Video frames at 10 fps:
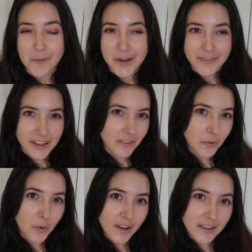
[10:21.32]
And the other
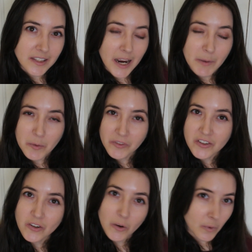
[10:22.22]
ones, I'm not really
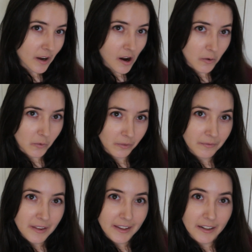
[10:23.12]
sure when I'll
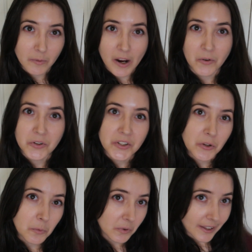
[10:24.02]
get around
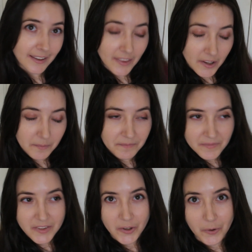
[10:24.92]
to playing them.
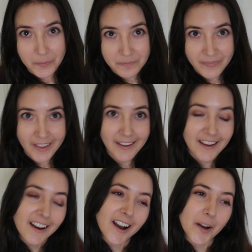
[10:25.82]
So
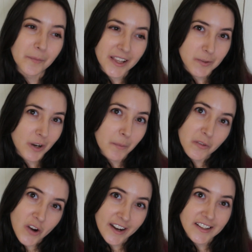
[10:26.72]
that's what I've been
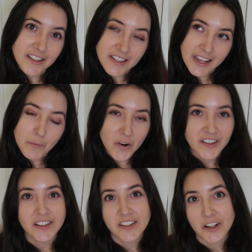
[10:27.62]
trying to take more into
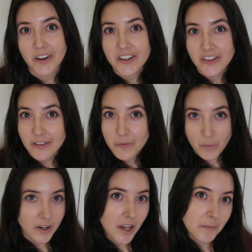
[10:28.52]
consideration
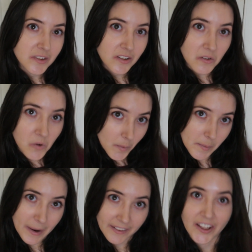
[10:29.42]
when it comes to forming
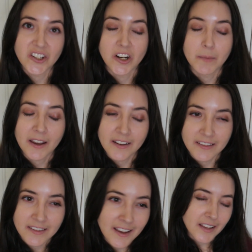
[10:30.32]
my collection,
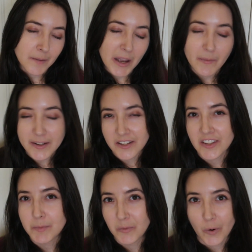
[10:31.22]
because I've mentioned
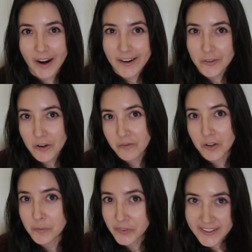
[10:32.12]
this before, I don't go for
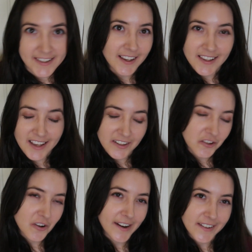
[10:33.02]
complete sets. I do
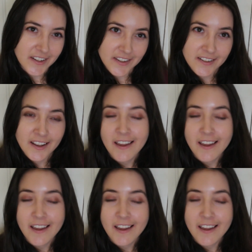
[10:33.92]
try to just